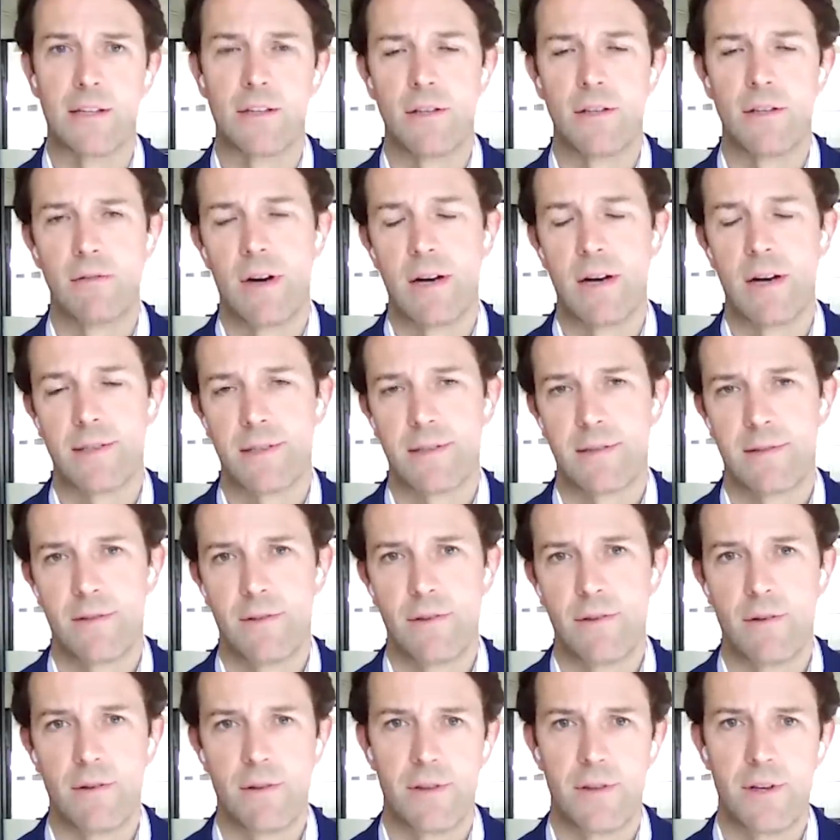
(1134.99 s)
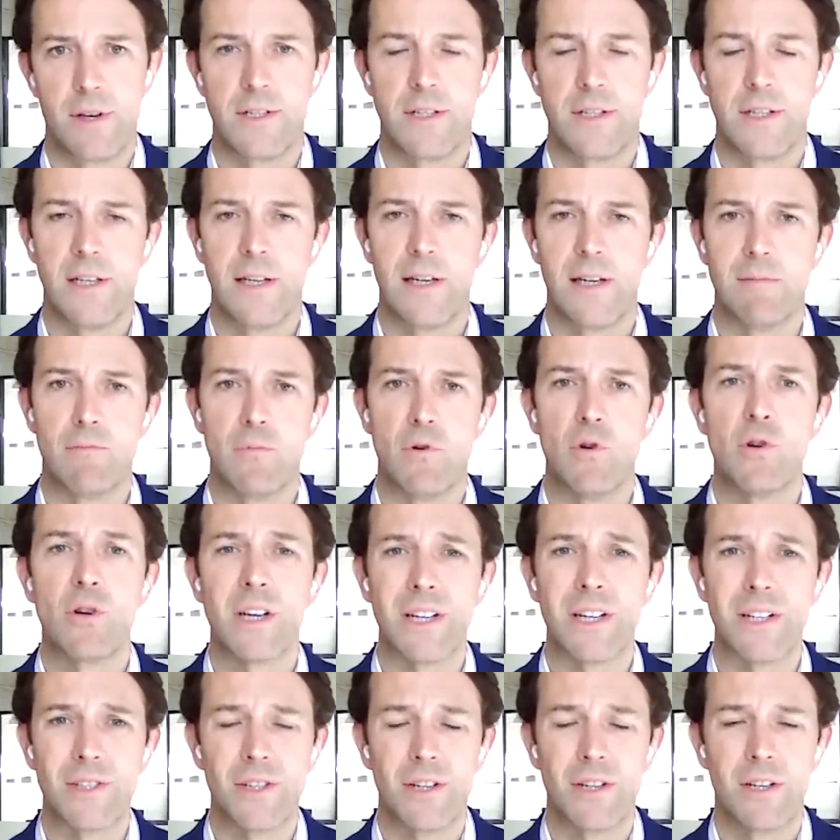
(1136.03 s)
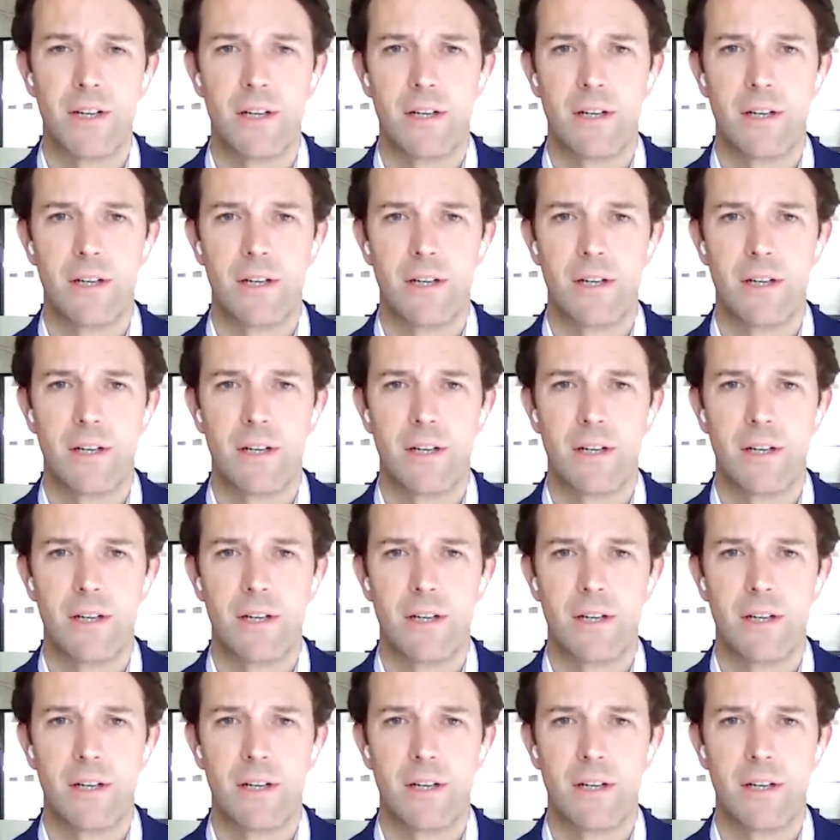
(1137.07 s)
The US 30-year mortgage,